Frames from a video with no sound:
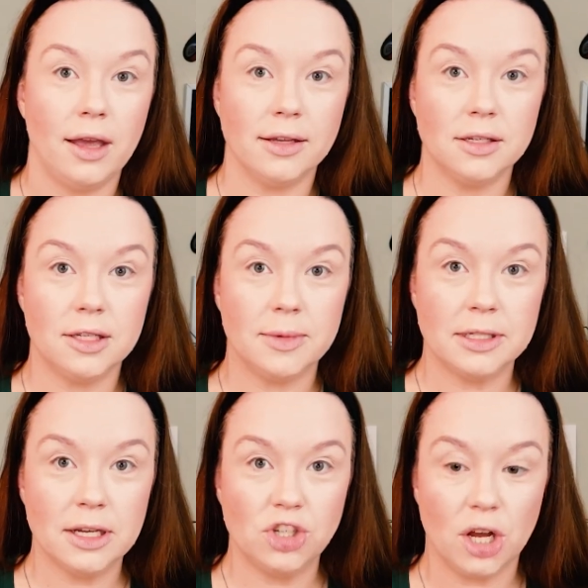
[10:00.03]
yes, it smells
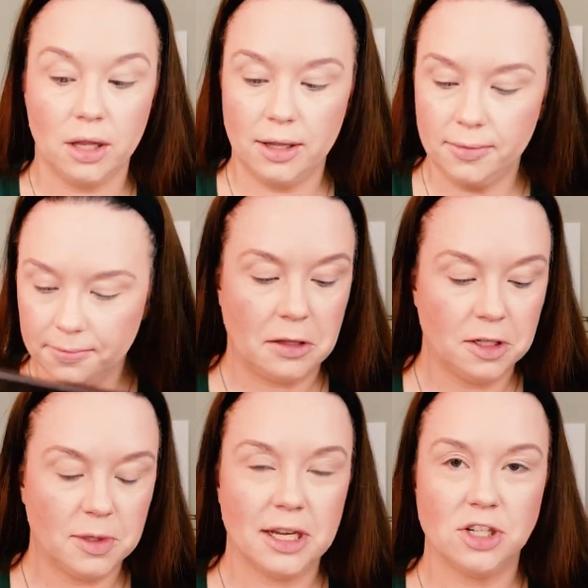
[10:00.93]
like chocolate.
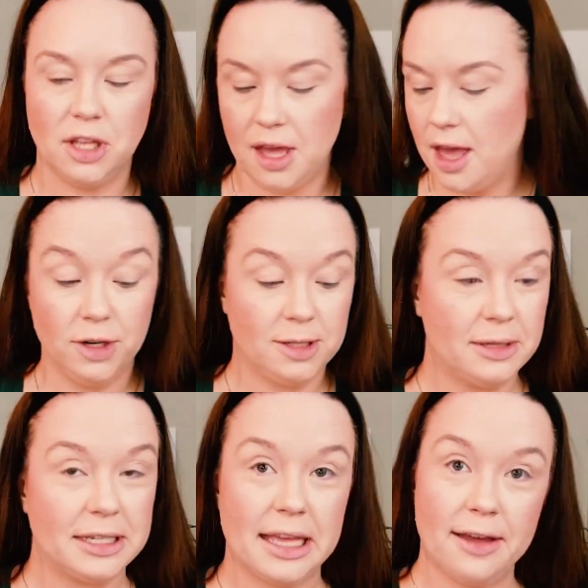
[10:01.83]
This was actually a
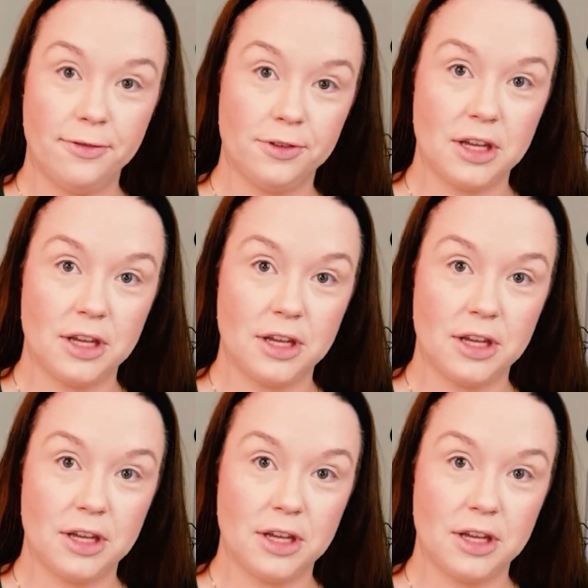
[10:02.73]
Christmas gift